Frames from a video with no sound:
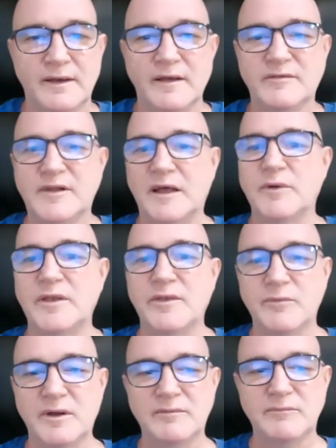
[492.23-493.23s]
It's like when
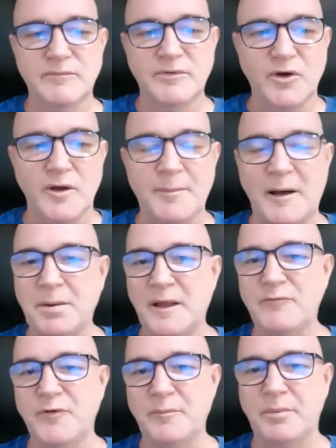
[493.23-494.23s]
you talk about
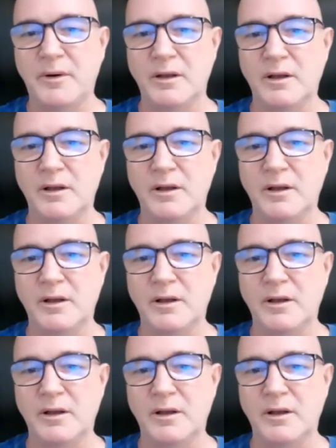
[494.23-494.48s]
playing football,